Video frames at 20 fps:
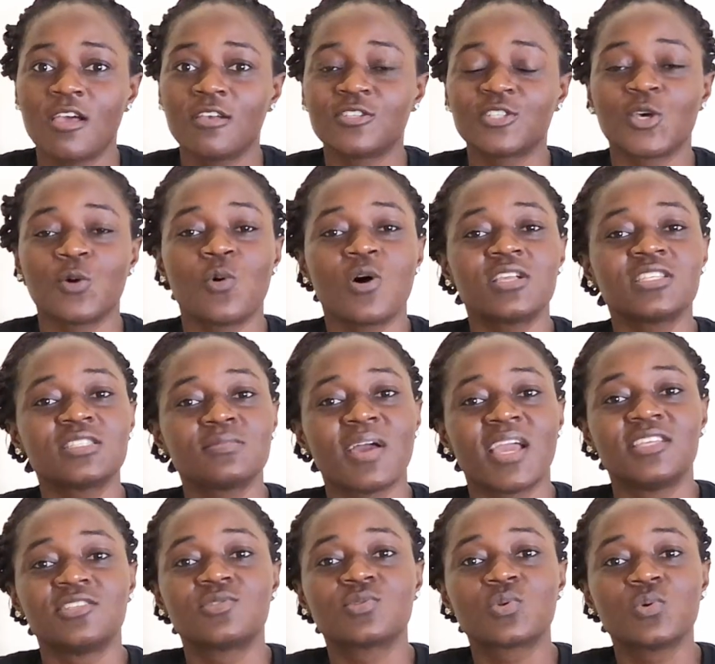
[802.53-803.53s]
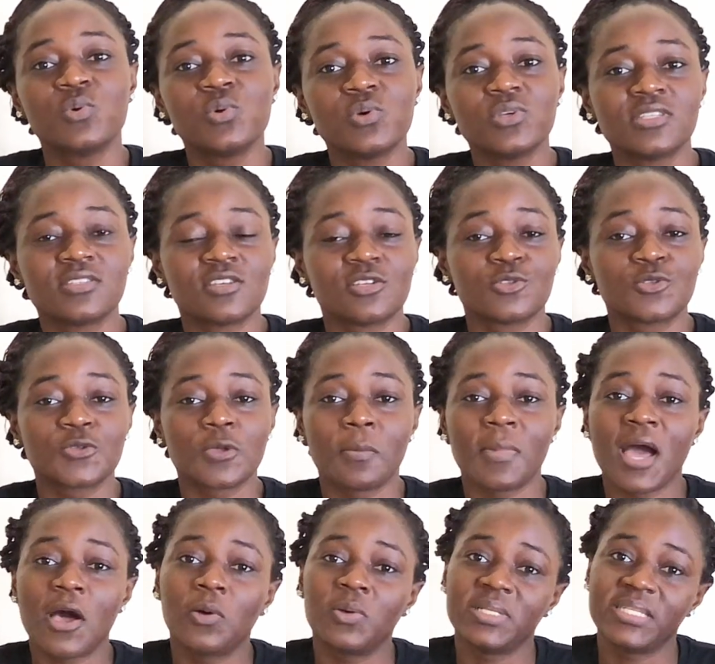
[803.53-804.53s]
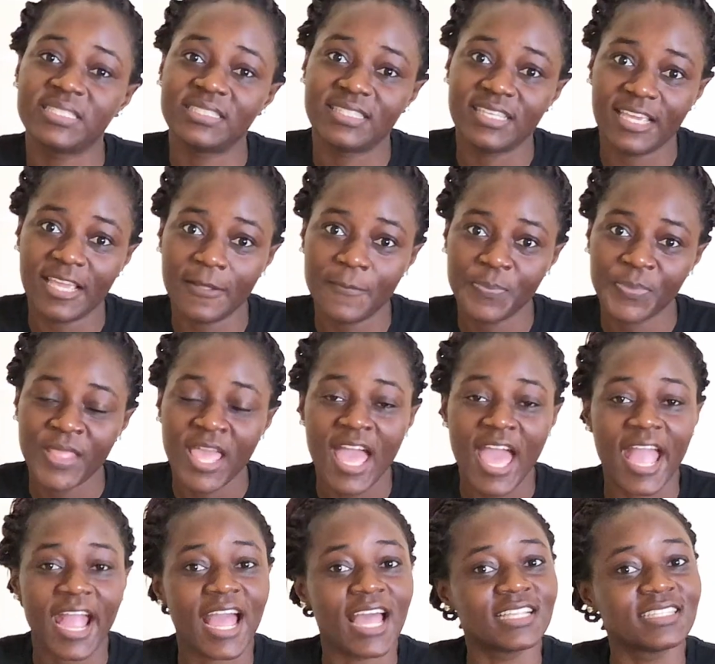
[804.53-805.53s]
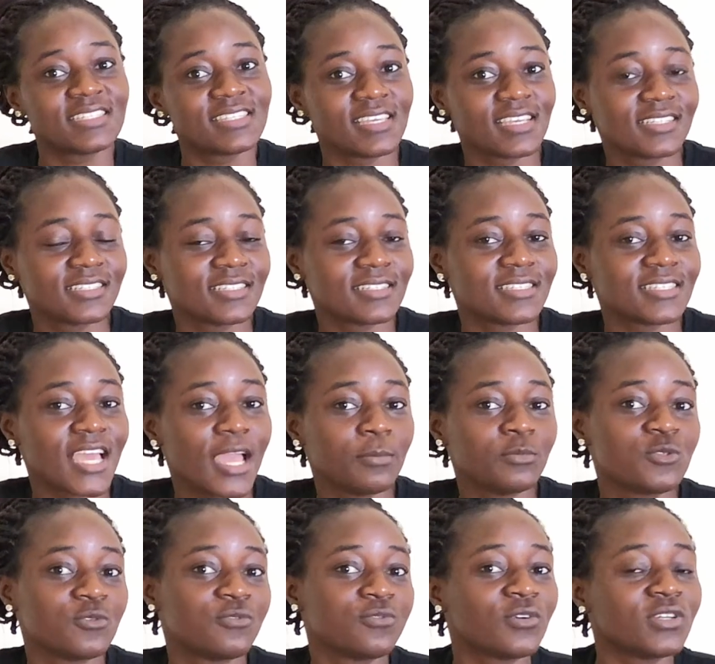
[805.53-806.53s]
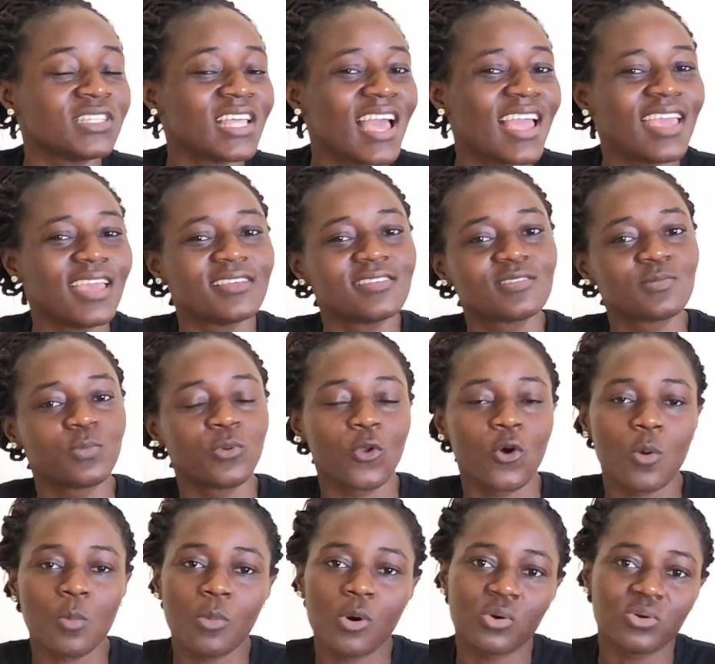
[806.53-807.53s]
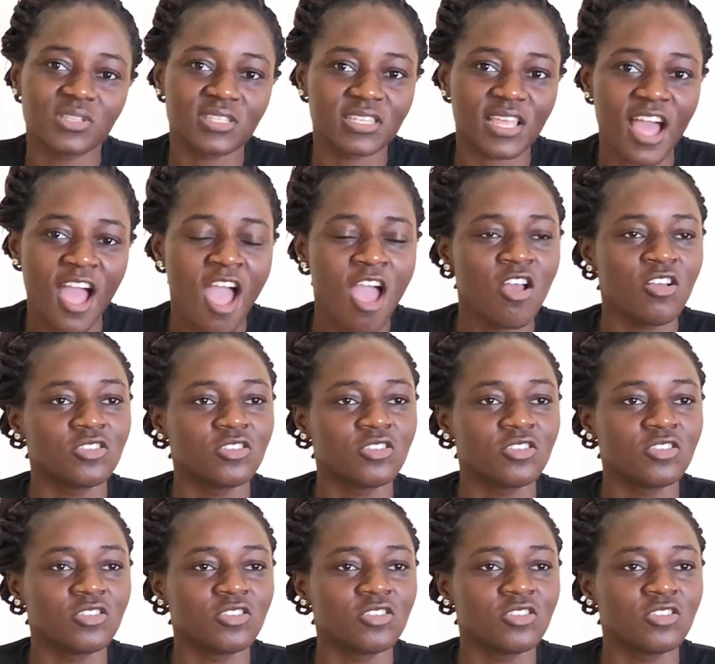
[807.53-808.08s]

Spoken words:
So once my school is on summer holiday, I can take the time to further explore Malta.